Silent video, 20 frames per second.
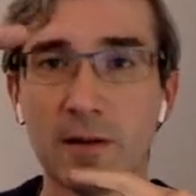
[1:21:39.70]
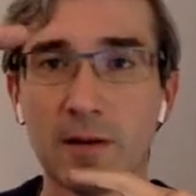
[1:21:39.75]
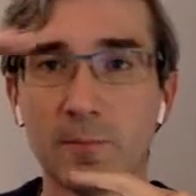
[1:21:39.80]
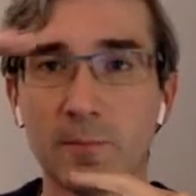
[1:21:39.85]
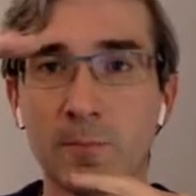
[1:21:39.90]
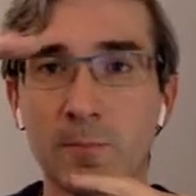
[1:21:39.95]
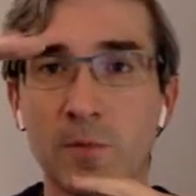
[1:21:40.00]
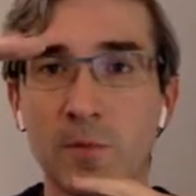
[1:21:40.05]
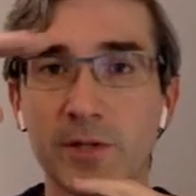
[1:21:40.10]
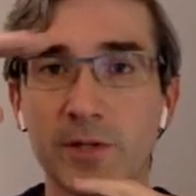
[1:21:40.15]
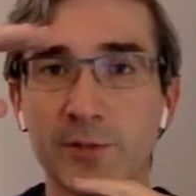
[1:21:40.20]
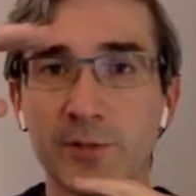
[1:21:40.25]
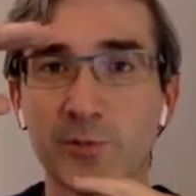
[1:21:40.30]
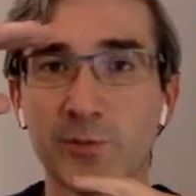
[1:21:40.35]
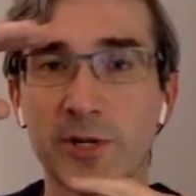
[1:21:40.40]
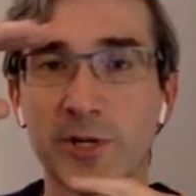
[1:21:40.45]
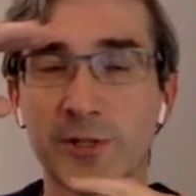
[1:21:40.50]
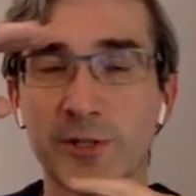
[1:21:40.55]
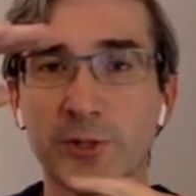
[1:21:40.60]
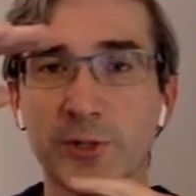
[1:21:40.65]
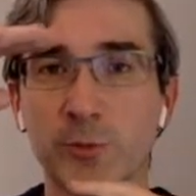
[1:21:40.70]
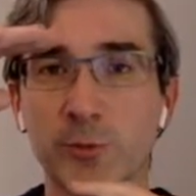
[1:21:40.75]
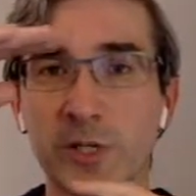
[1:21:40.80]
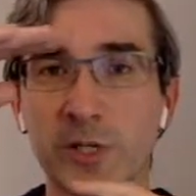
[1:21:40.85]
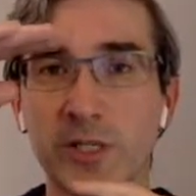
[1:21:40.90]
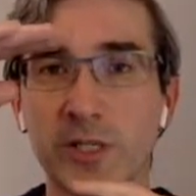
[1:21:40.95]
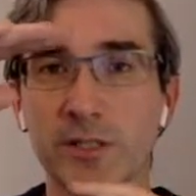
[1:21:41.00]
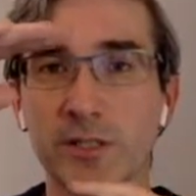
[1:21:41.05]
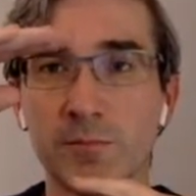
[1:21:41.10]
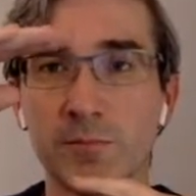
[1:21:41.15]
much pressure
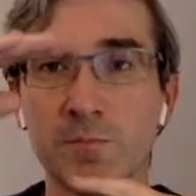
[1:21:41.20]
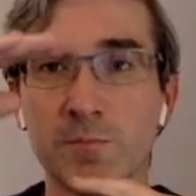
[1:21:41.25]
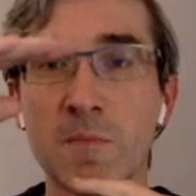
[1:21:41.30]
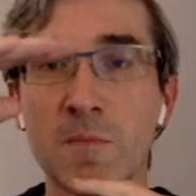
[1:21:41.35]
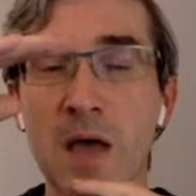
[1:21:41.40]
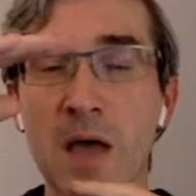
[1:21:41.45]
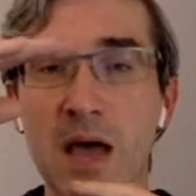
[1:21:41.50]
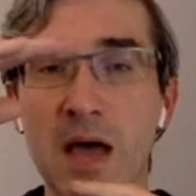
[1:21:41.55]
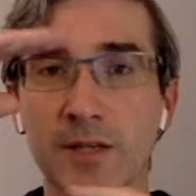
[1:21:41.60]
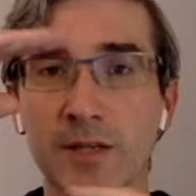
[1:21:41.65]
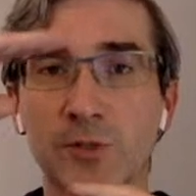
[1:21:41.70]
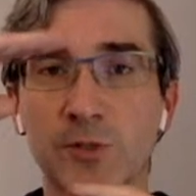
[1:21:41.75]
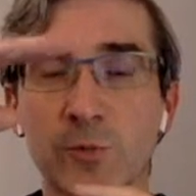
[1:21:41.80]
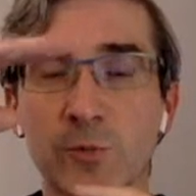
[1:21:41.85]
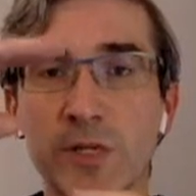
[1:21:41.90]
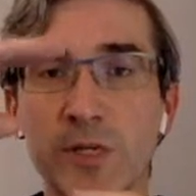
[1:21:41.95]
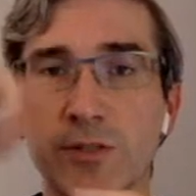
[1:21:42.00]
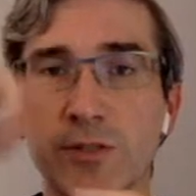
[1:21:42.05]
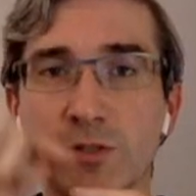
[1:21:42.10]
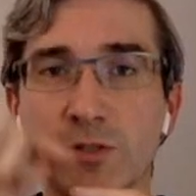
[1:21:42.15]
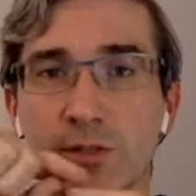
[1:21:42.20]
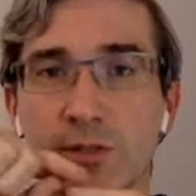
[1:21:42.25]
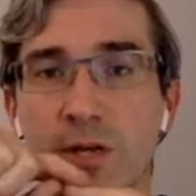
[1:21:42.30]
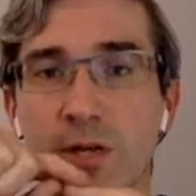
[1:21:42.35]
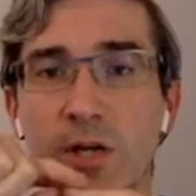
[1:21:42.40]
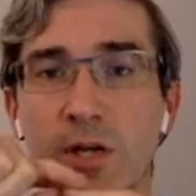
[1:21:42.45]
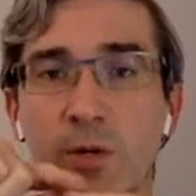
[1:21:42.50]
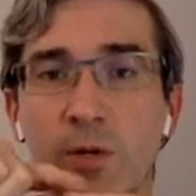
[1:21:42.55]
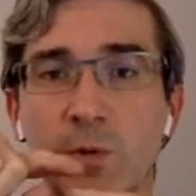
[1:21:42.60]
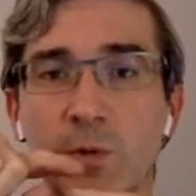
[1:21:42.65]
we could max reach.
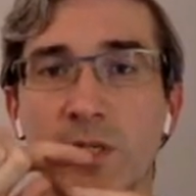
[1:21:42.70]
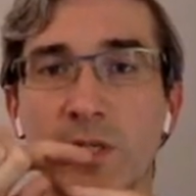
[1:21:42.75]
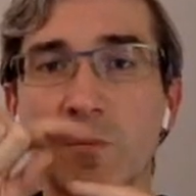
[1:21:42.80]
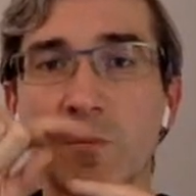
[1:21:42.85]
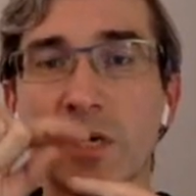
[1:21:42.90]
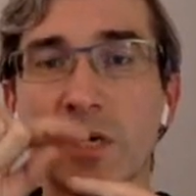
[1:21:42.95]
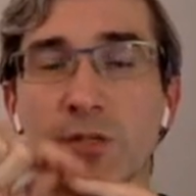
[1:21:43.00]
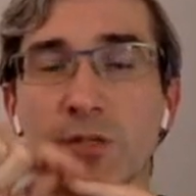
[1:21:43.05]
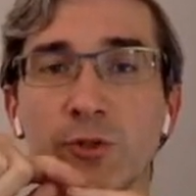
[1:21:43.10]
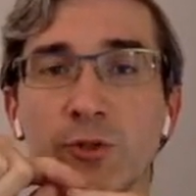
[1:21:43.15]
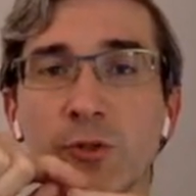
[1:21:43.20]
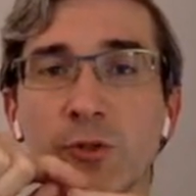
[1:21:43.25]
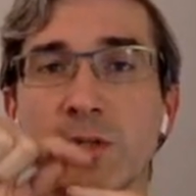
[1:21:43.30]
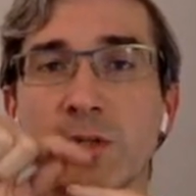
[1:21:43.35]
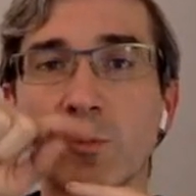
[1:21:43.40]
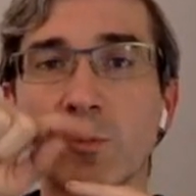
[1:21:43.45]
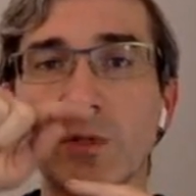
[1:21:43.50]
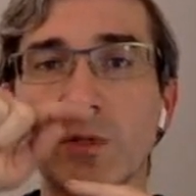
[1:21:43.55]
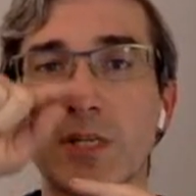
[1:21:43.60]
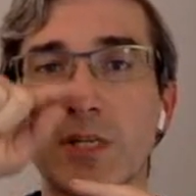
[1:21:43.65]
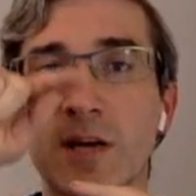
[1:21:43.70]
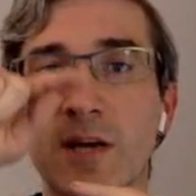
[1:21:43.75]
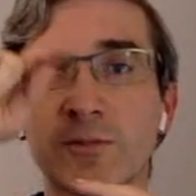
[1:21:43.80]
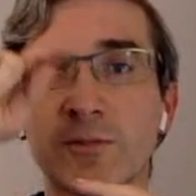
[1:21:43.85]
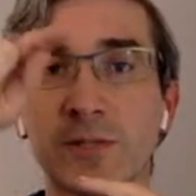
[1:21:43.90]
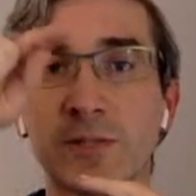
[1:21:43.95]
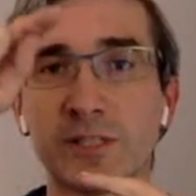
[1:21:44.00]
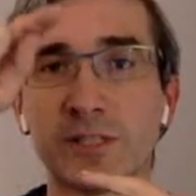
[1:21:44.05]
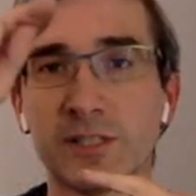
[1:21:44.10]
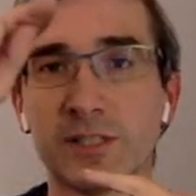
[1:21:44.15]
We had to make sure that we
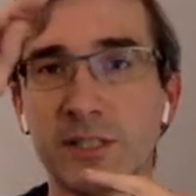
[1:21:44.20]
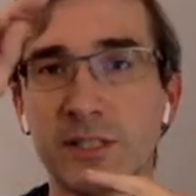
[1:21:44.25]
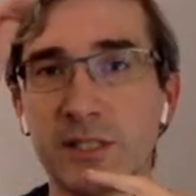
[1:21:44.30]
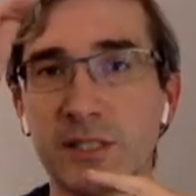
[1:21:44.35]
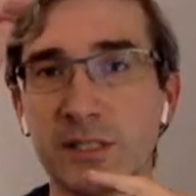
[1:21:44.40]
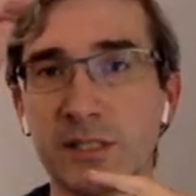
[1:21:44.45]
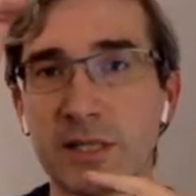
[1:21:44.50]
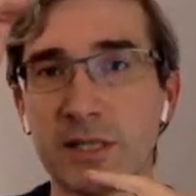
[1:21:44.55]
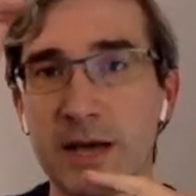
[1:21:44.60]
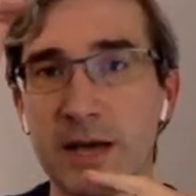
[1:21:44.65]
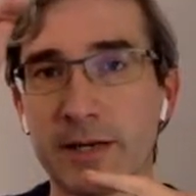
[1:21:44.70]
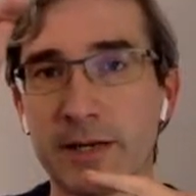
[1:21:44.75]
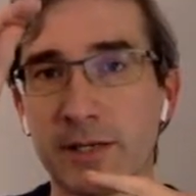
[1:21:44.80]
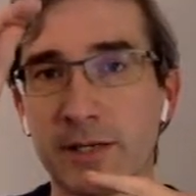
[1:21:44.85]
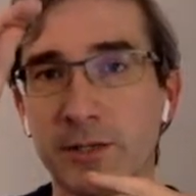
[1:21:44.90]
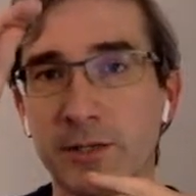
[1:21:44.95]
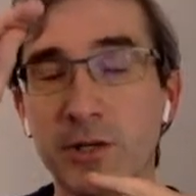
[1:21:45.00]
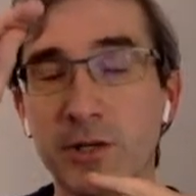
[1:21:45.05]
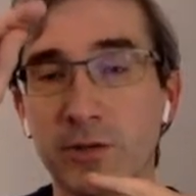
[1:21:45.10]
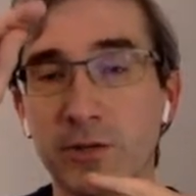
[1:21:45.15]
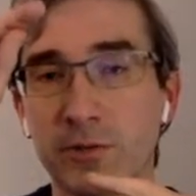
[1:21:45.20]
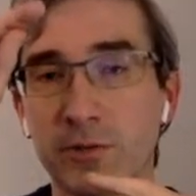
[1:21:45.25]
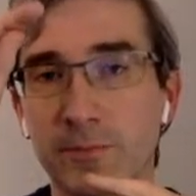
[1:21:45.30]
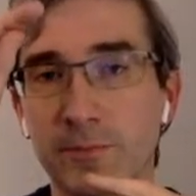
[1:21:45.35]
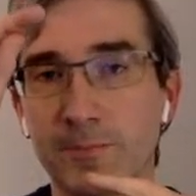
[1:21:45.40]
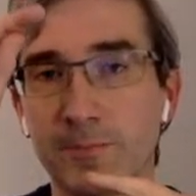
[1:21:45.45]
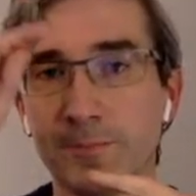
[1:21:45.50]
never exceeded that at noon.